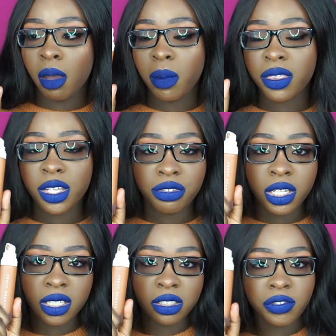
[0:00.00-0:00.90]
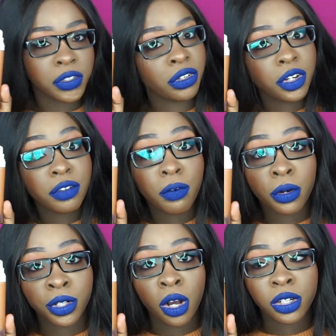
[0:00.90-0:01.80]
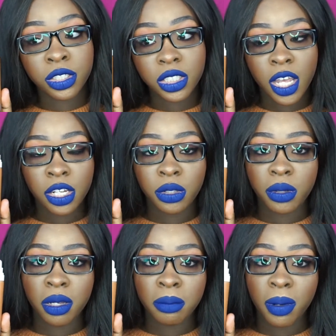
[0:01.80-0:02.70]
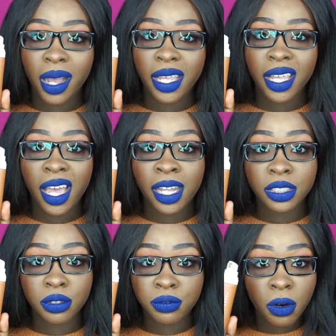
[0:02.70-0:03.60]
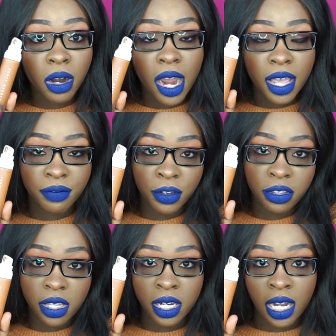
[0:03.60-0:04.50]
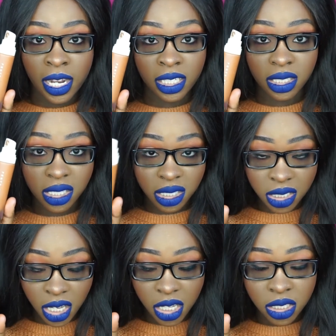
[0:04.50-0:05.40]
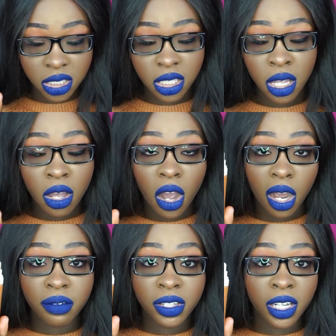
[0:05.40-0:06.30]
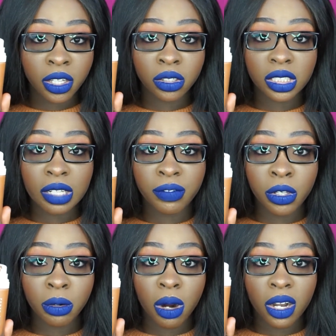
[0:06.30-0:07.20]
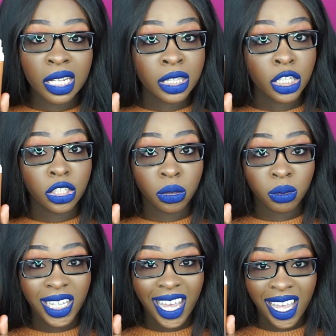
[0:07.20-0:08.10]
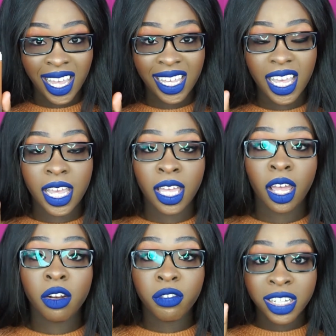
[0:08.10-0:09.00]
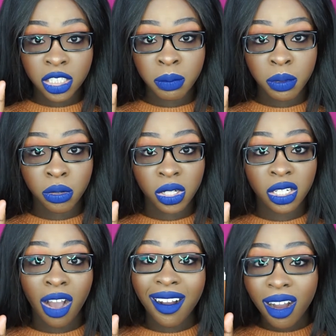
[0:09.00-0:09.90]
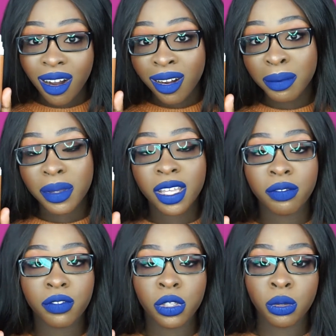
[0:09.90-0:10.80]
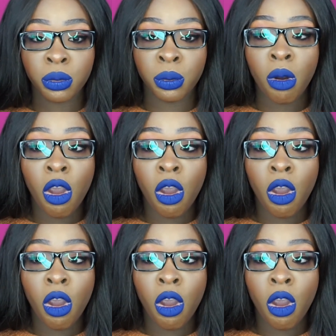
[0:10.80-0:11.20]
This retails for $34, and you can buy it at Sephora if you're in the United States, Harvey Nichols if you are in the UK, and FentyBeauty.com if you